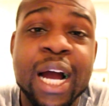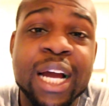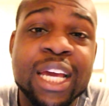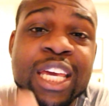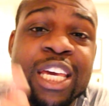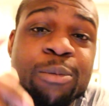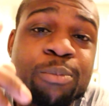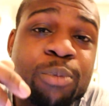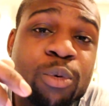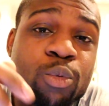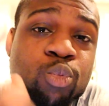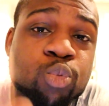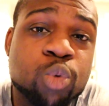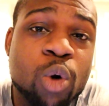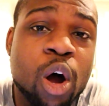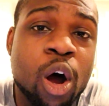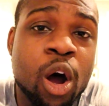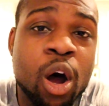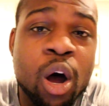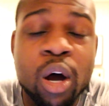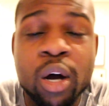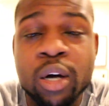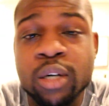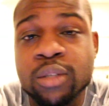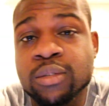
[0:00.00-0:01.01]
I keep it
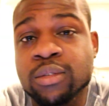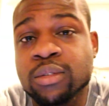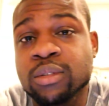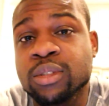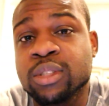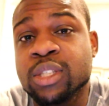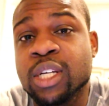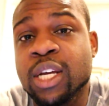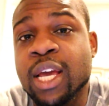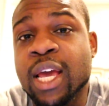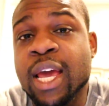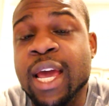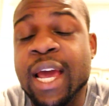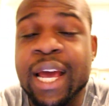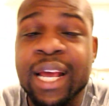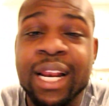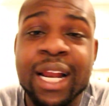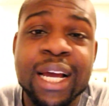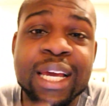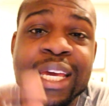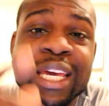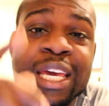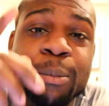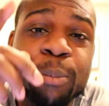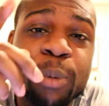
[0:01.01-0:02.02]
raw.
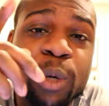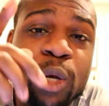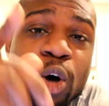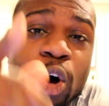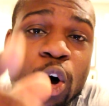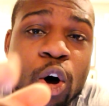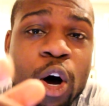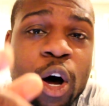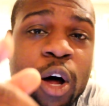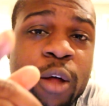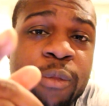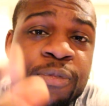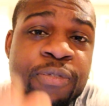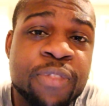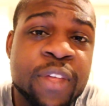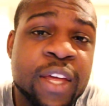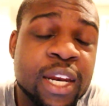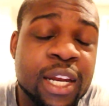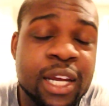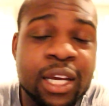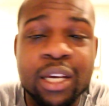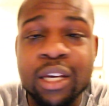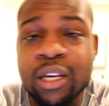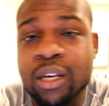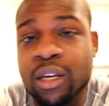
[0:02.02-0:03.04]
And I keep it
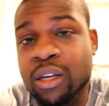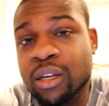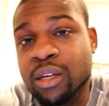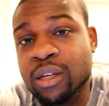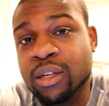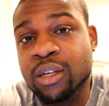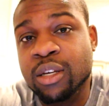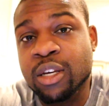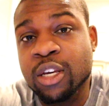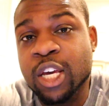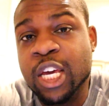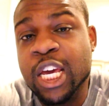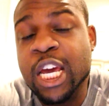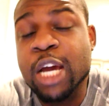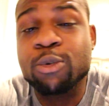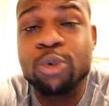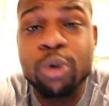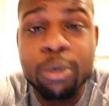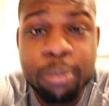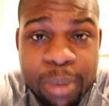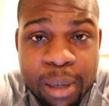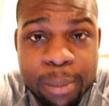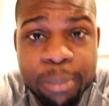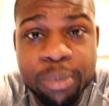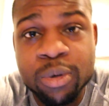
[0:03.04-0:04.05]
authentic. And
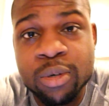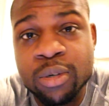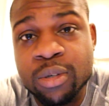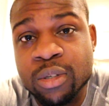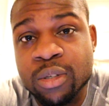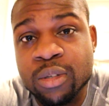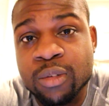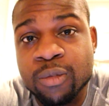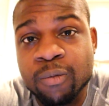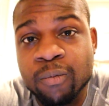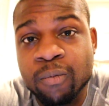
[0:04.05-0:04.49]
remember,